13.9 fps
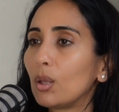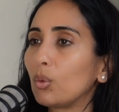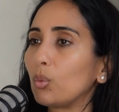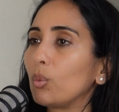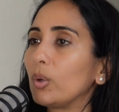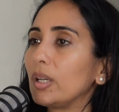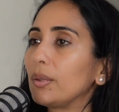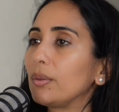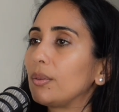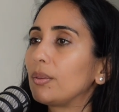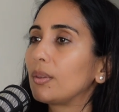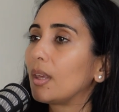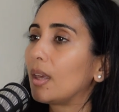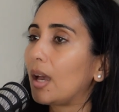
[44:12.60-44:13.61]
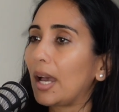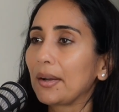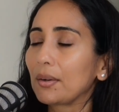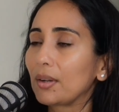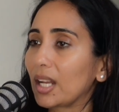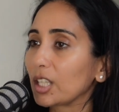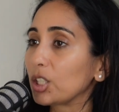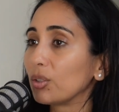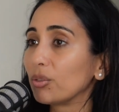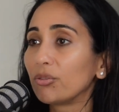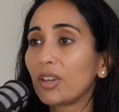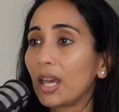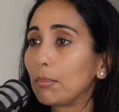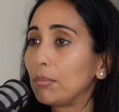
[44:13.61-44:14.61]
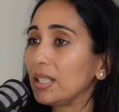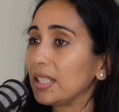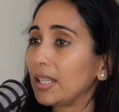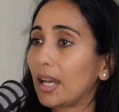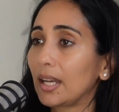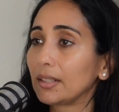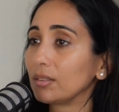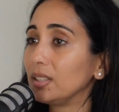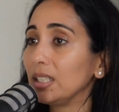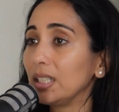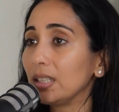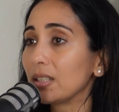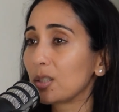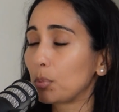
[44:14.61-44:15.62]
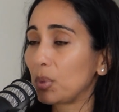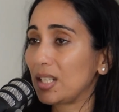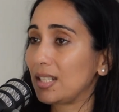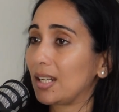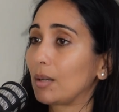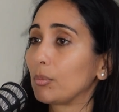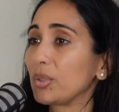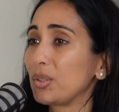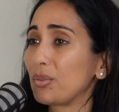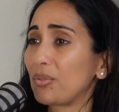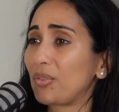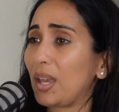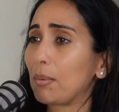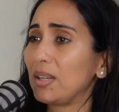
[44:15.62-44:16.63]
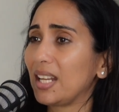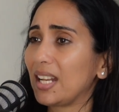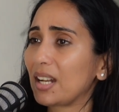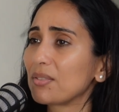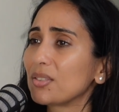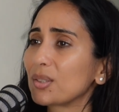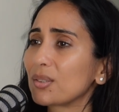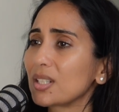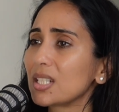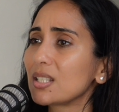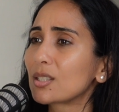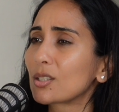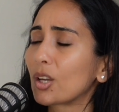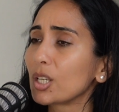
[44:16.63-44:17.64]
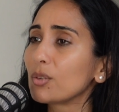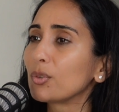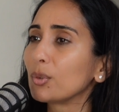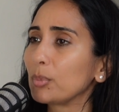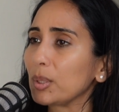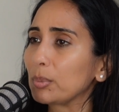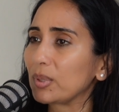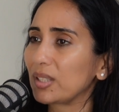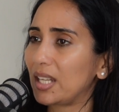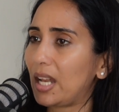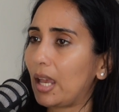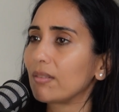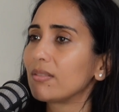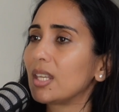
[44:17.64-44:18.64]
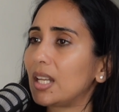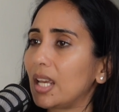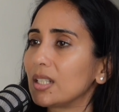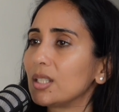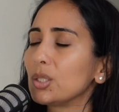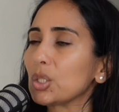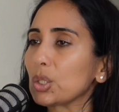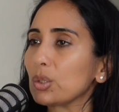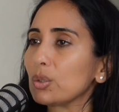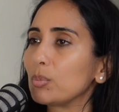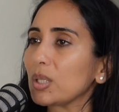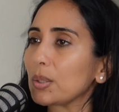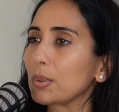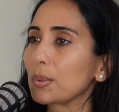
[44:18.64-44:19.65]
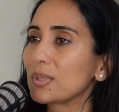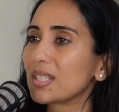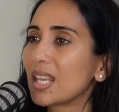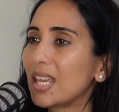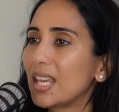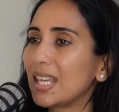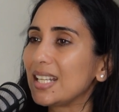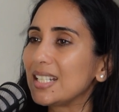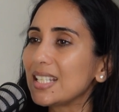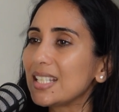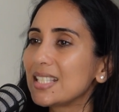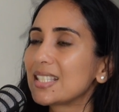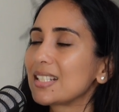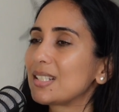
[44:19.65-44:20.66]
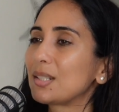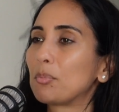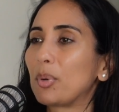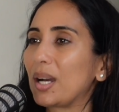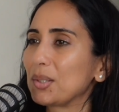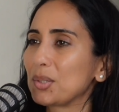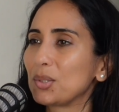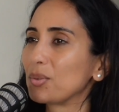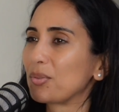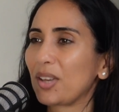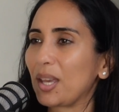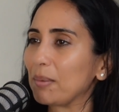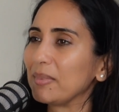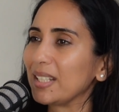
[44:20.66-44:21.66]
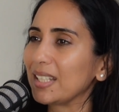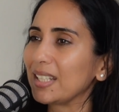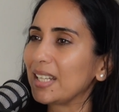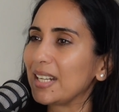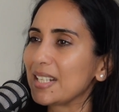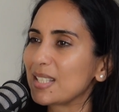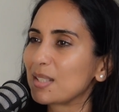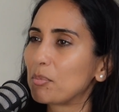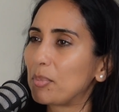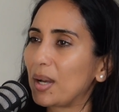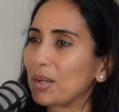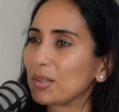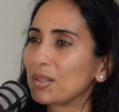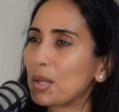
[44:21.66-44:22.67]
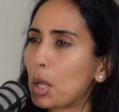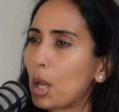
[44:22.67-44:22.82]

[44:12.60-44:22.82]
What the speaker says: with I don't like your family. I don't need to spend time with your family. And I feel really sorry for people that have that attitude, because it isn't about your family. It is about